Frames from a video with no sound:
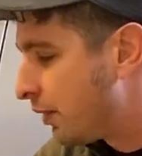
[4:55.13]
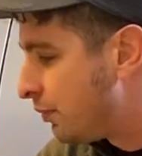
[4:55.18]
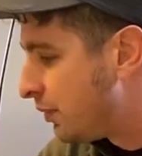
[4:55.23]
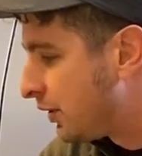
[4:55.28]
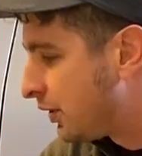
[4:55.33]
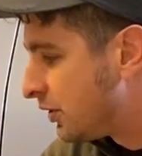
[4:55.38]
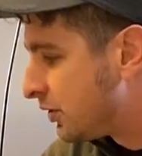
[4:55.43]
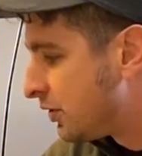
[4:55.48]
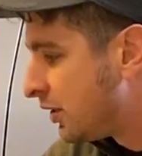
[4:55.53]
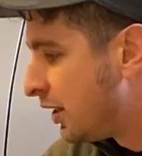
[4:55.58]

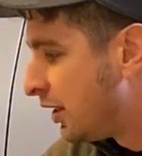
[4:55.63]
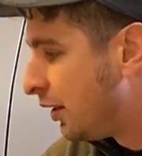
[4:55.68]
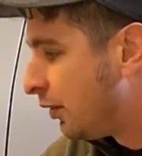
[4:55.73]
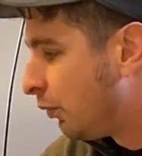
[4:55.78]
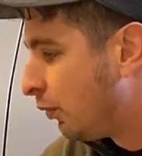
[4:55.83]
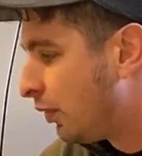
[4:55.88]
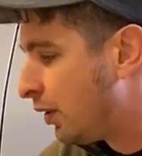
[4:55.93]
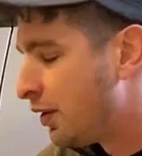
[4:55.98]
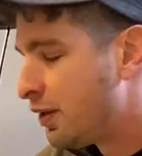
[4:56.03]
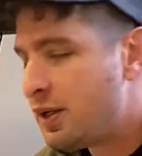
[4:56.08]
Because
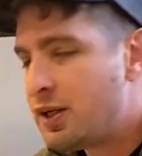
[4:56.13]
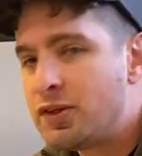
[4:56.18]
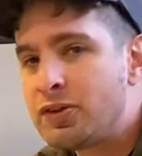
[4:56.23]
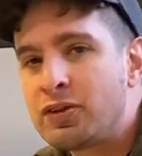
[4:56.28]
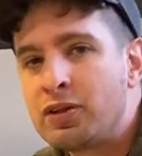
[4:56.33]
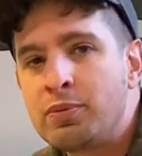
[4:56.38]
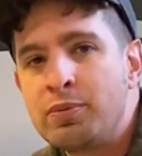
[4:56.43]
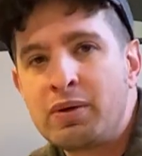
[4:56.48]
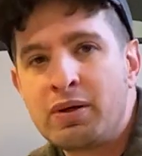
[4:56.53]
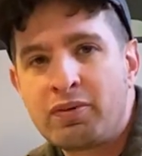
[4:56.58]
one of these
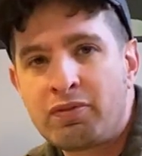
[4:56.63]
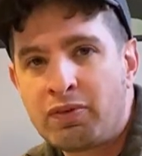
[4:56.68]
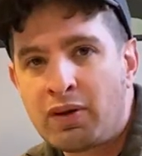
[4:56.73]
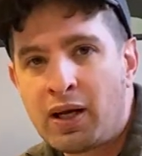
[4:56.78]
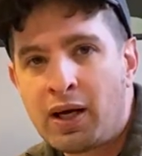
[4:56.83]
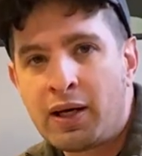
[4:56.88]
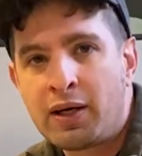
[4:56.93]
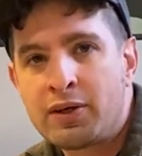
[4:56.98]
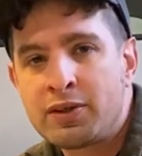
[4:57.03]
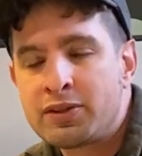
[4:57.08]
could be a
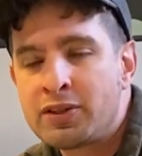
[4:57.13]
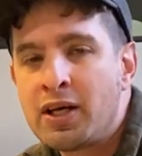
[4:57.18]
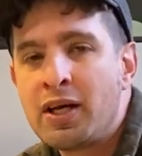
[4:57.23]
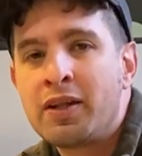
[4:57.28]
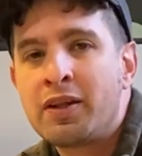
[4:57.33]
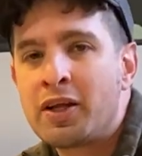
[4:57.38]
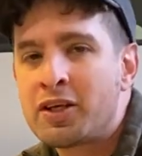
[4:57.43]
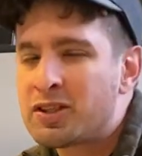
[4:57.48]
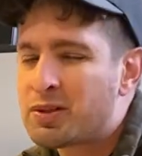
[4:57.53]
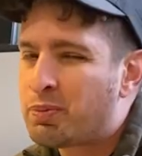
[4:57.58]
flyers.
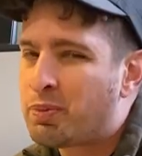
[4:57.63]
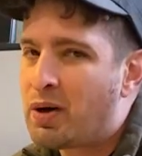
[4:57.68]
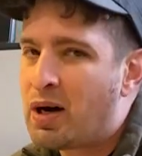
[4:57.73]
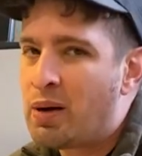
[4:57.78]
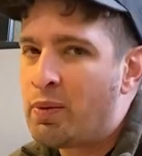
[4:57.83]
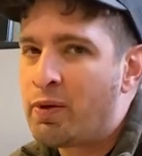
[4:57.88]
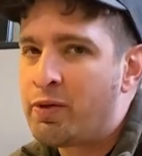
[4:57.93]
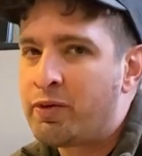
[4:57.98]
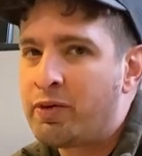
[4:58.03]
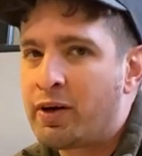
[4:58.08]
That's the
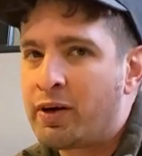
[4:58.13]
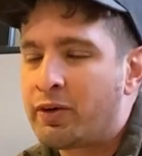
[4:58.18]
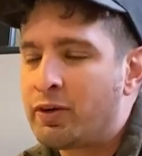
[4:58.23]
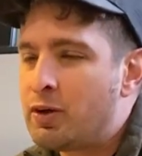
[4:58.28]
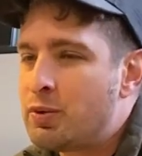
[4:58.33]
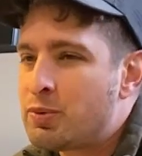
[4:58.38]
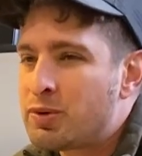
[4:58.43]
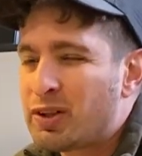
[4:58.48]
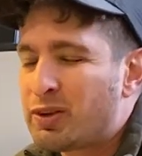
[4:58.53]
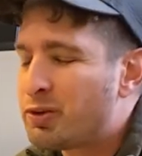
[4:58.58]
problem with turning
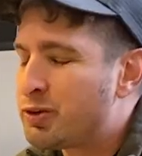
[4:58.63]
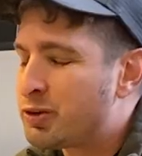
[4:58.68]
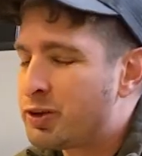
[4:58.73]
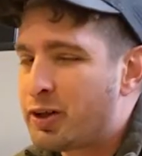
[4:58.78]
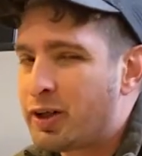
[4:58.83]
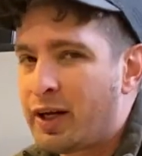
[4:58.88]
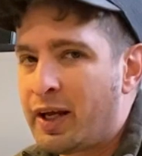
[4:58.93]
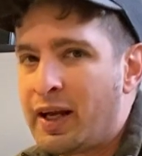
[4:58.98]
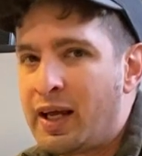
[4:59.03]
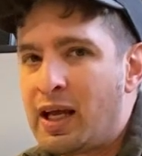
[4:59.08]
groups. I was
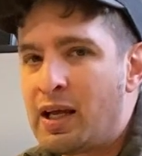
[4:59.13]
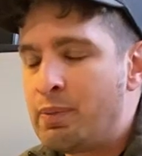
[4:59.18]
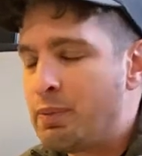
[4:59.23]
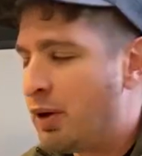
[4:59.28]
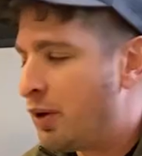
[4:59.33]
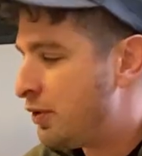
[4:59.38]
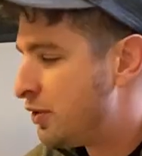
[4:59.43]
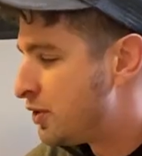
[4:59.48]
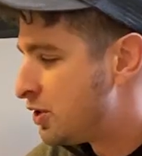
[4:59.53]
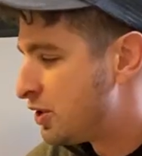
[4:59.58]
running at ammo.
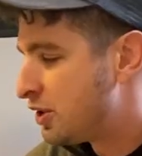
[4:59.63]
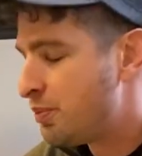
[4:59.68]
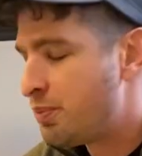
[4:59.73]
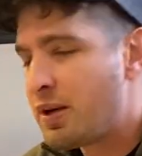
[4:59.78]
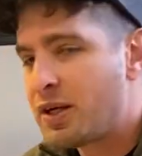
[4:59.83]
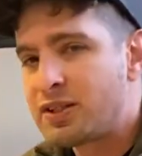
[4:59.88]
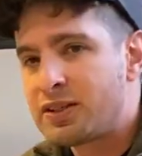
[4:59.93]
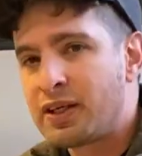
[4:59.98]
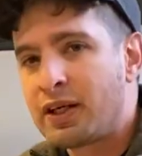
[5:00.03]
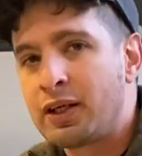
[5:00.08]
This is the
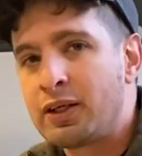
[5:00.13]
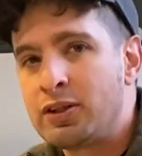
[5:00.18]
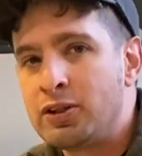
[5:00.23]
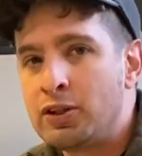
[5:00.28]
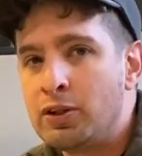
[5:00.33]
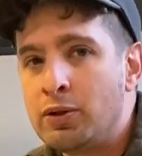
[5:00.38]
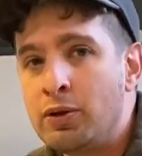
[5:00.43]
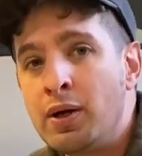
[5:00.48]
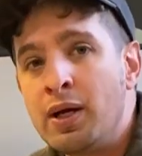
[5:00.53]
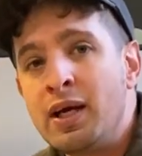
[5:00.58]
best I could
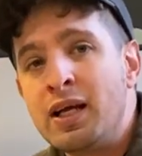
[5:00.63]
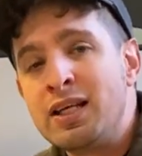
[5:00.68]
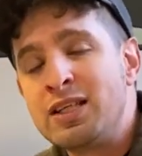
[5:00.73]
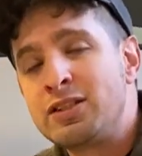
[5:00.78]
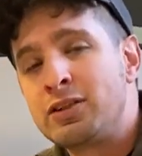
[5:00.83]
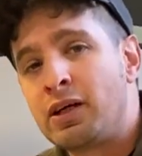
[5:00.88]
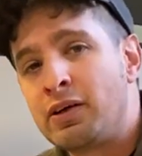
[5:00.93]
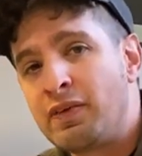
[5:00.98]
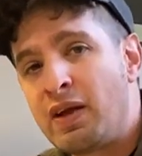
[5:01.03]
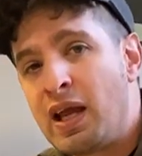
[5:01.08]
do, and
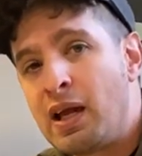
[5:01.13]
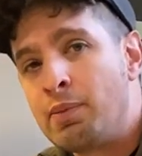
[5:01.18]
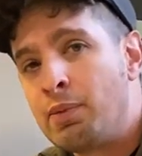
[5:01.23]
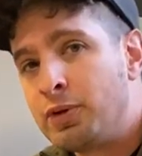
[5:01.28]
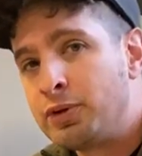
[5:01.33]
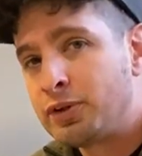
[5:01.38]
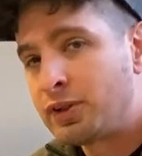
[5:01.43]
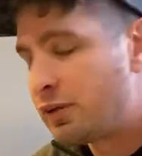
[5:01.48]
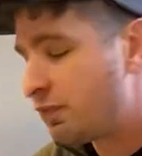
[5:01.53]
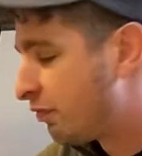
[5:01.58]
still have ammo
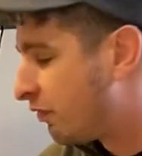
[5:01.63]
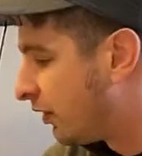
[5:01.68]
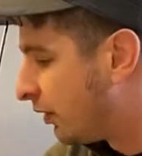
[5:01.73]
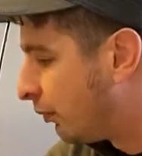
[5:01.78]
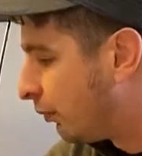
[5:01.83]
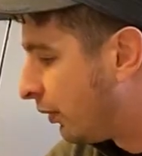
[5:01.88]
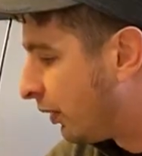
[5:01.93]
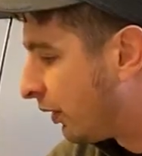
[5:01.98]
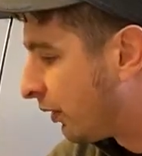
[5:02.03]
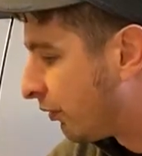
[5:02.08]
to confirm
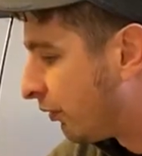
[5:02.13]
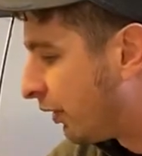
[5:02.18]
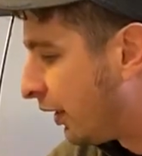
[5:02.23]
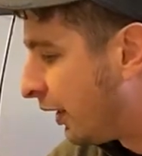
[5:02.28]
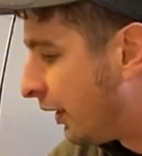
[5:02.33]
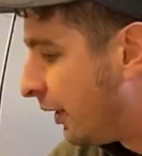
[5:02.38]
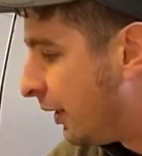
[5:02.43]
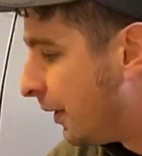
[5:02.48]
with, right?